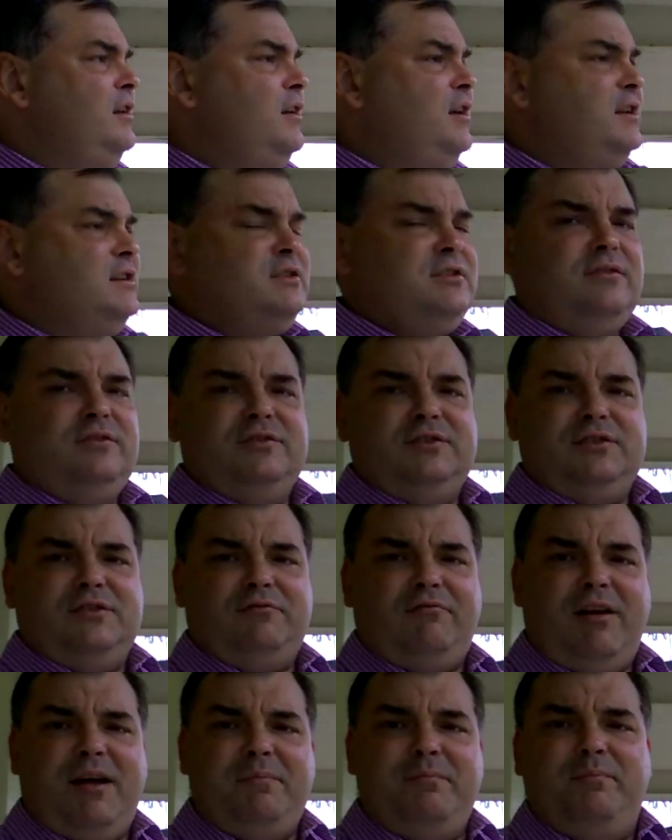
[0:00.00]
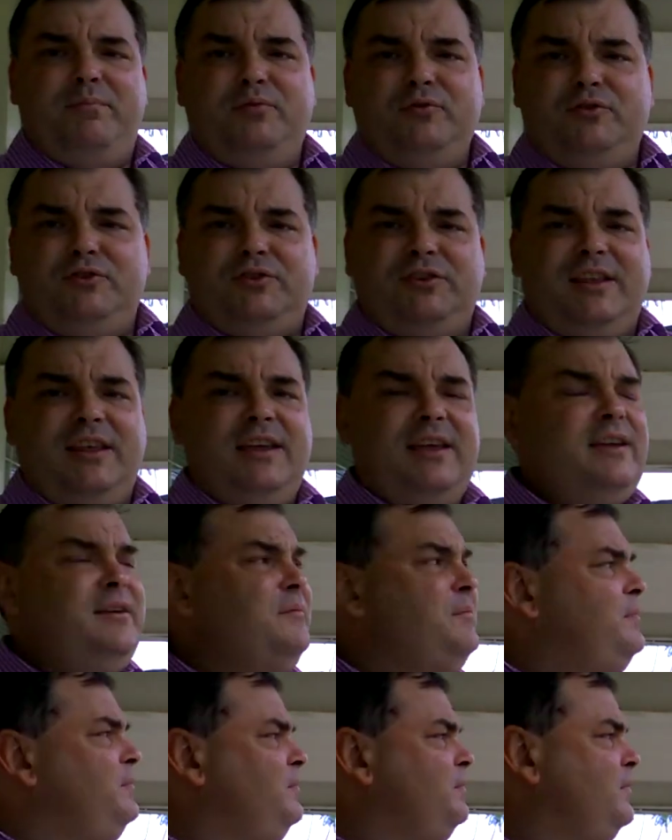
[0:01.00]
Nice sort of scrub bush
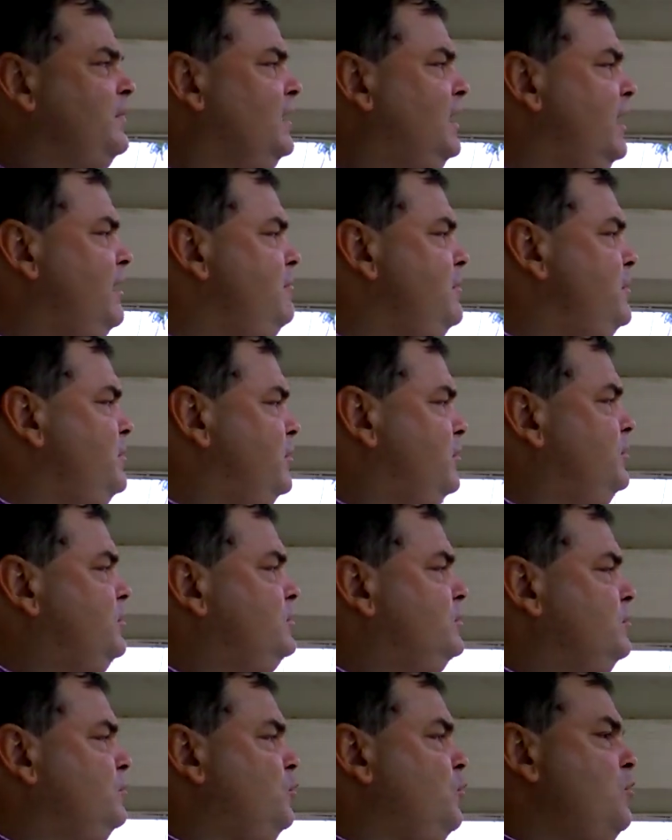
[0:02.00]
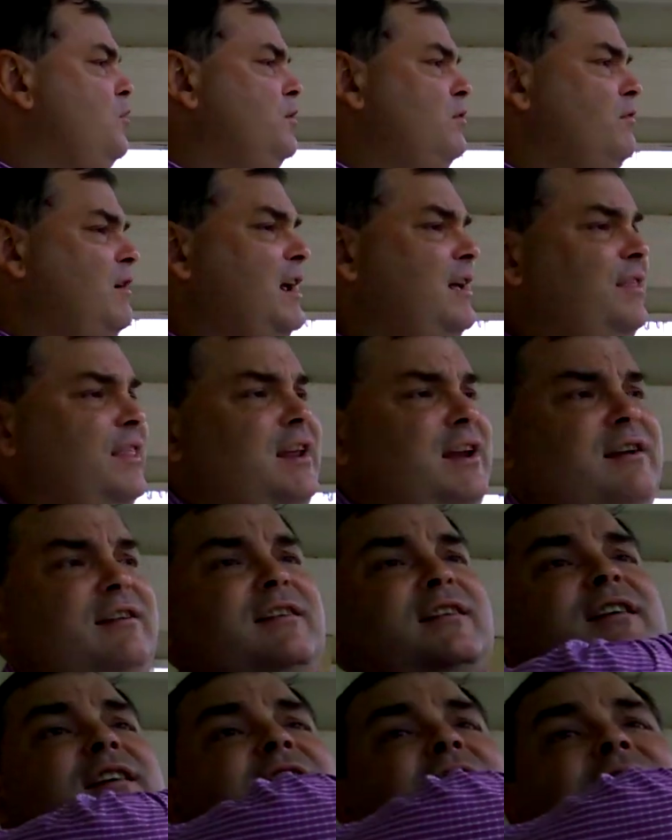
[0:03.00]
there. I remember we used to walk around
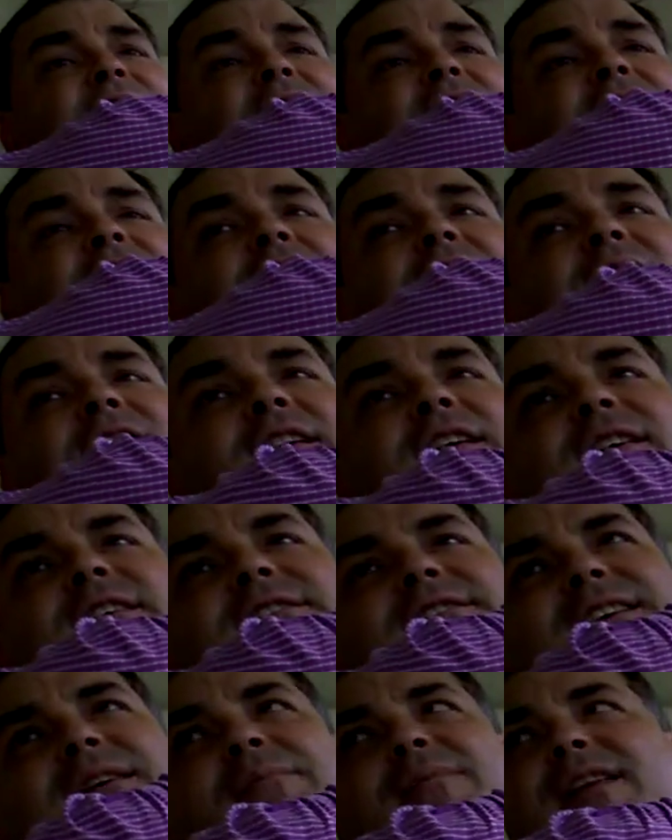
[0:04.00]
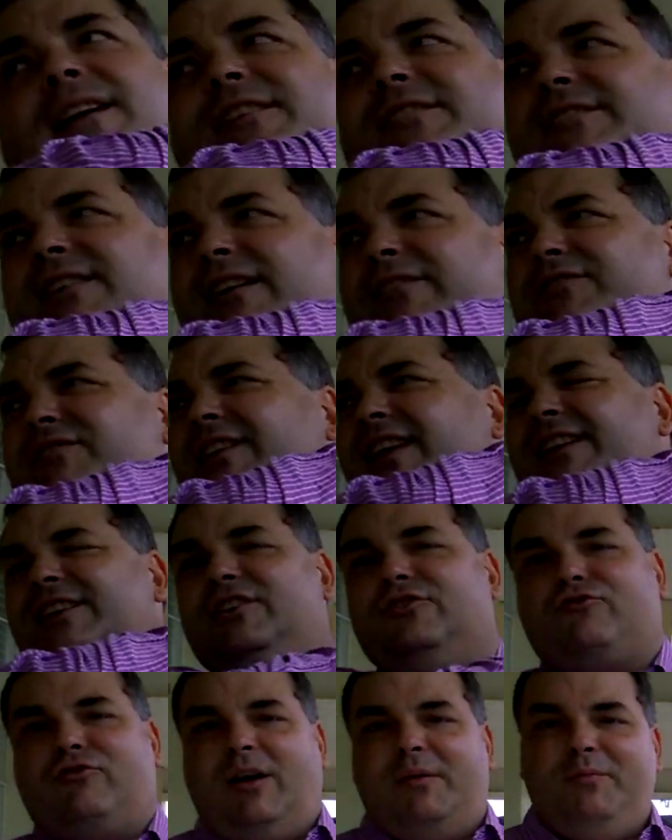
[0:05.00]
there some lunch hours. You get
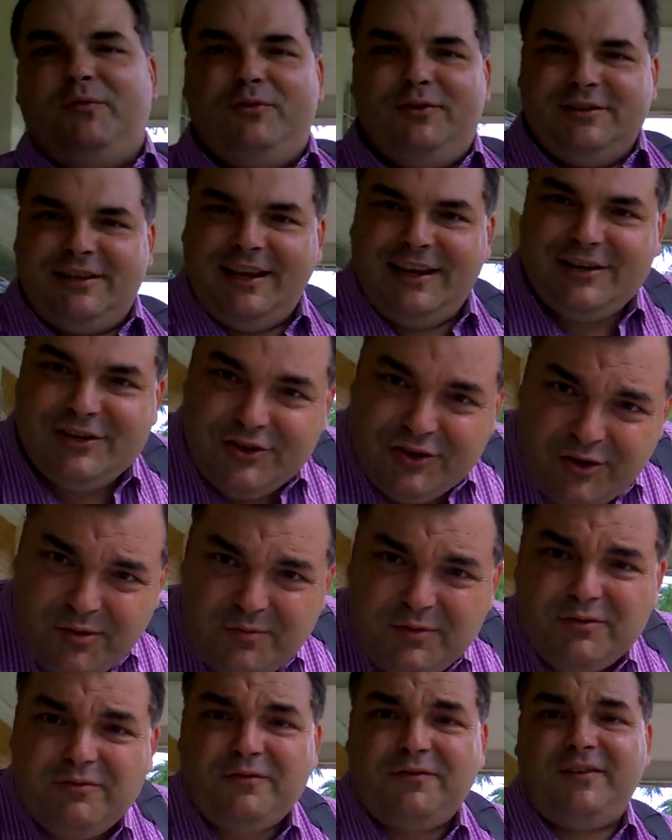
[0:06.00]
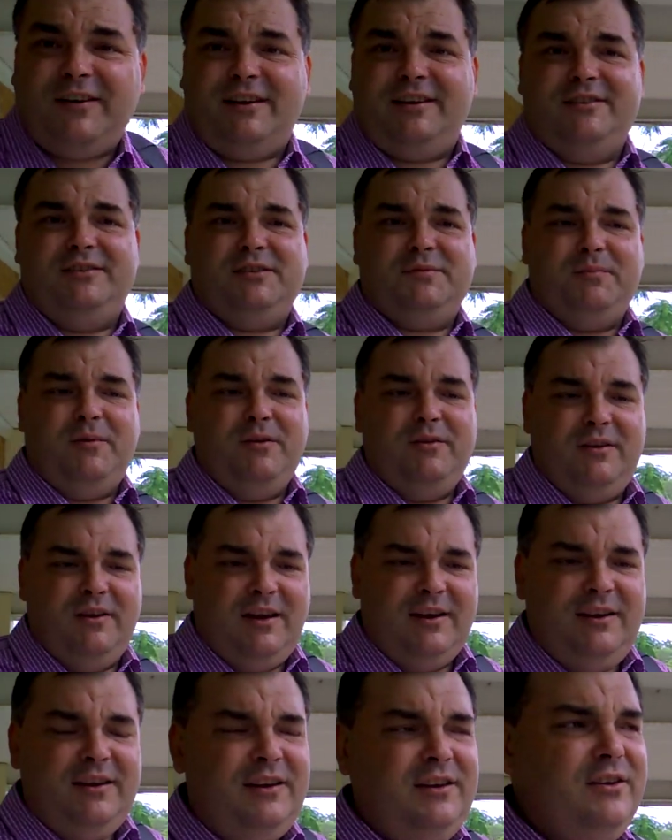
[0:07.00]
into trouble because they assumed you were fucking smoking.
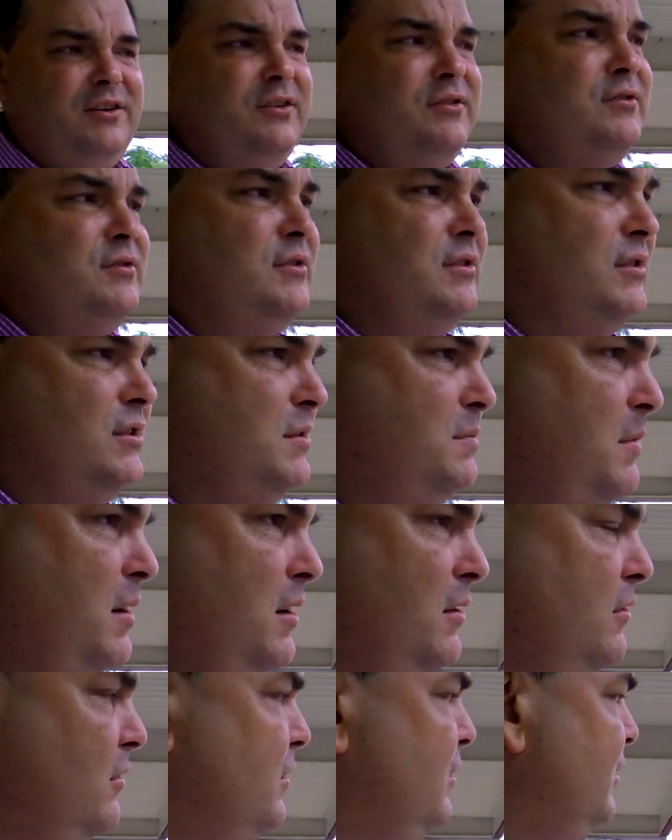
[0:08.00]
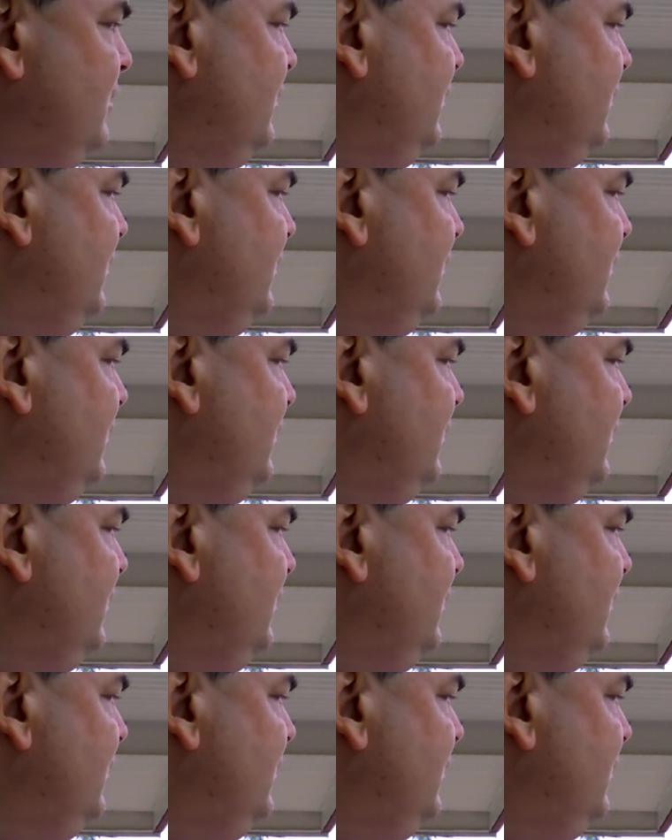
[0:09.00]
I didn't used to smoke.